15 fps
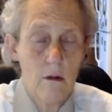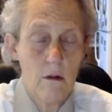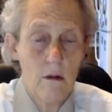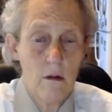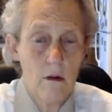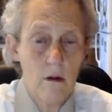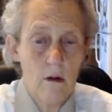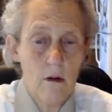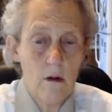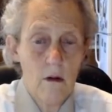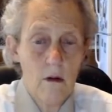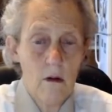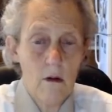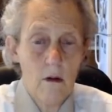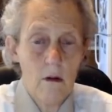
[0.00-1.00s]

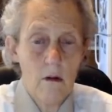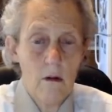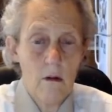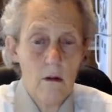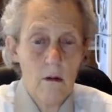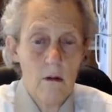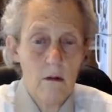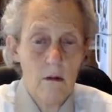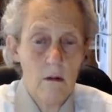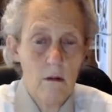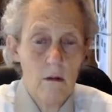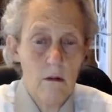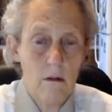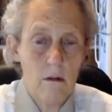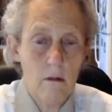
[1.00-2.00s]

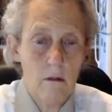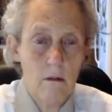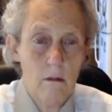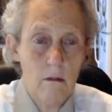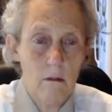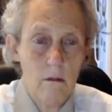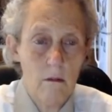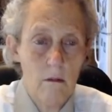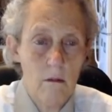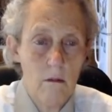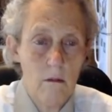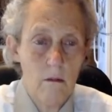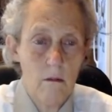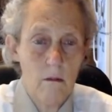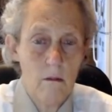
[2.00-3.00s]

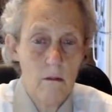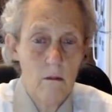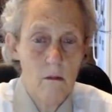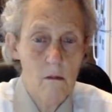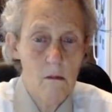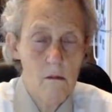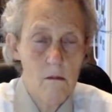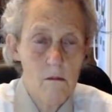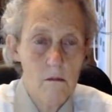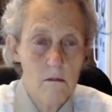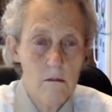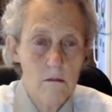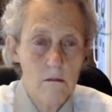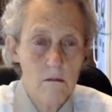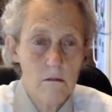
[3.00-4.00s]

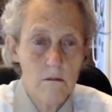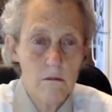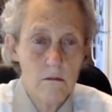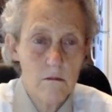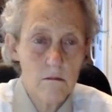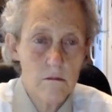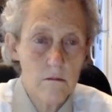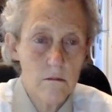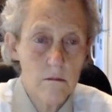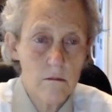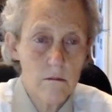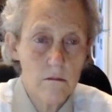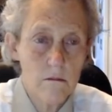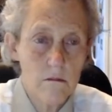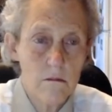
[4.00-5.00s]

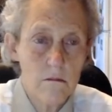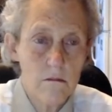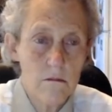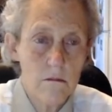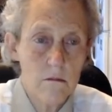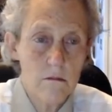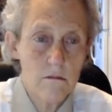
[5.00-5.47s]
No words are spoken by the person on screen.